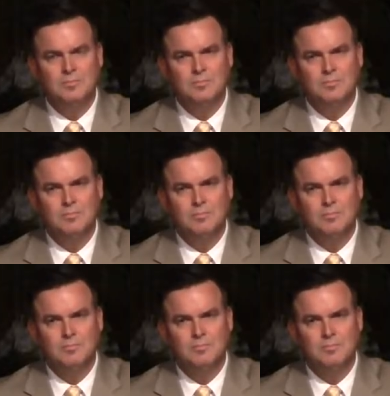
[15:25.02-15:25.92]

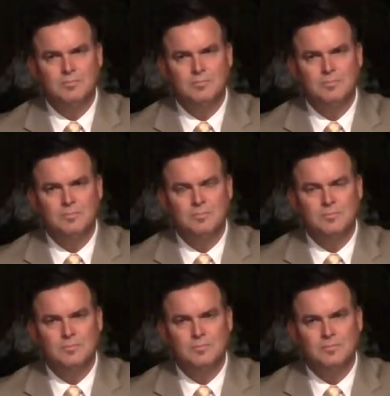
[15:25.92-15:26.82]

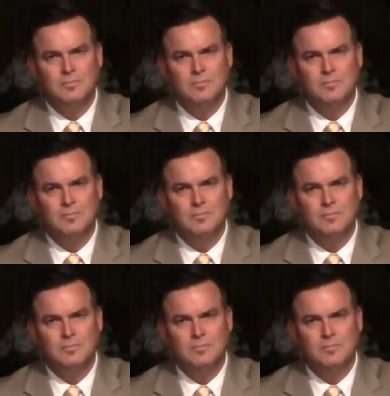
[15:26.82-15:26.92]
[no speech]